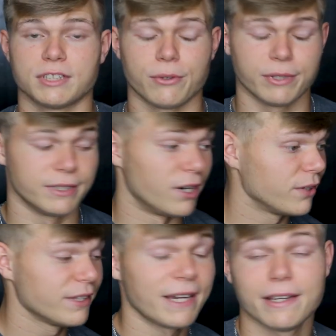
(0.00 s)
So with
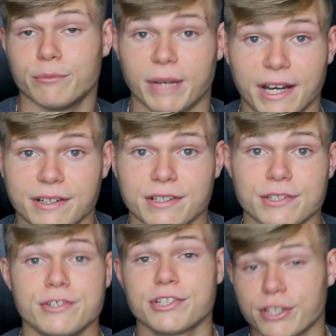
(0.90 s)
all that in mind,
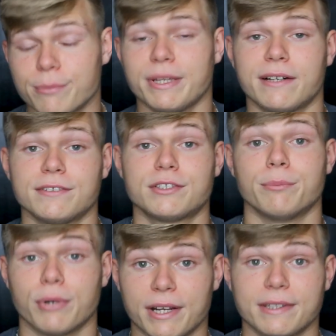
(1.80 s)
you should be able to
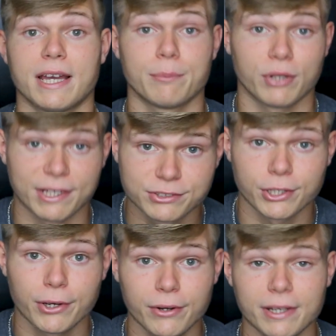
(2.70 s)
break that
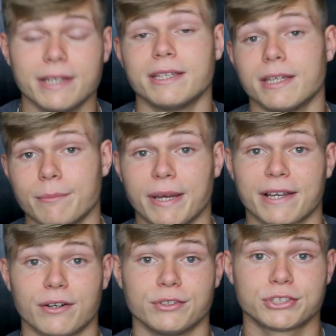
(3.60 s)
plateau and get
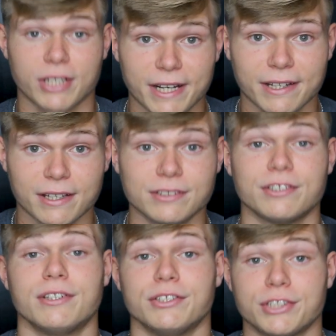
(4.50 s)
back on track
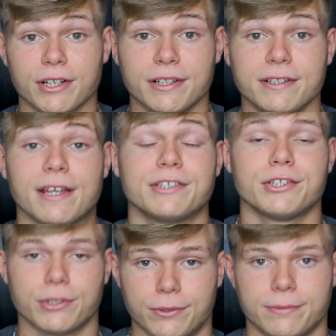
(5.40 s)
to the journey that
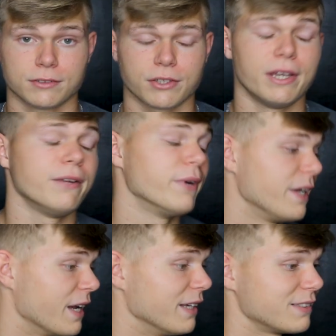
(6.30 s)
you're on. So
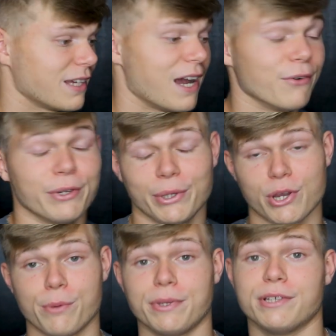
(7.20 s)
anyway, guys, I really
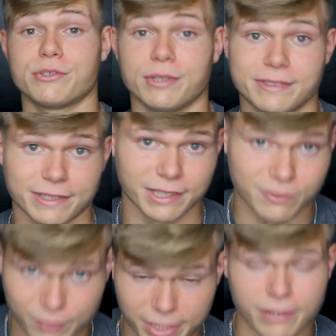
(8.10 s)
hope you enjoyed
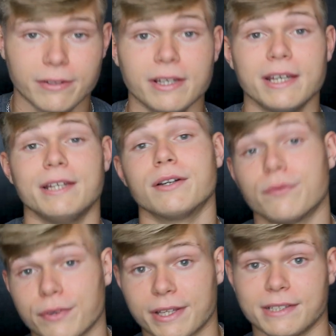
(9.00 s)
today's video and
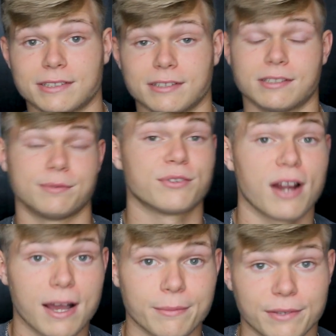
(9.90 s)
don't forget to
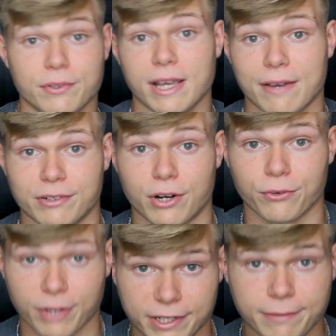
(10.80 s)
subscribe if you haven't
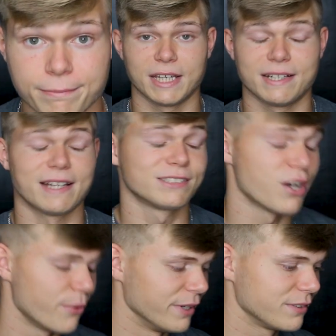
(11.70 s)
already. And as
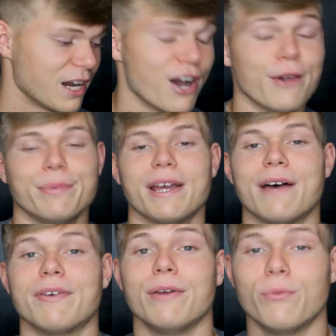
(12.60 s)
always, I hope you
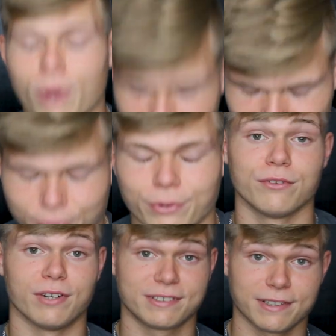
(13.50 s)
have a wonderful
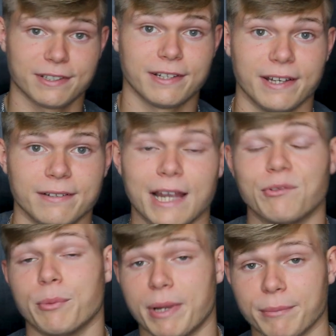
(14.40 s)
rest of the day. And
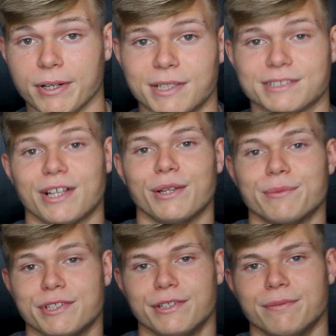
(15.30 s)
remember, it's all
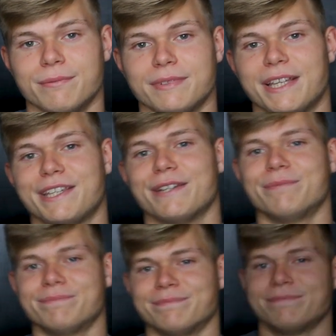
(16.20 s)
up to you. Thank you.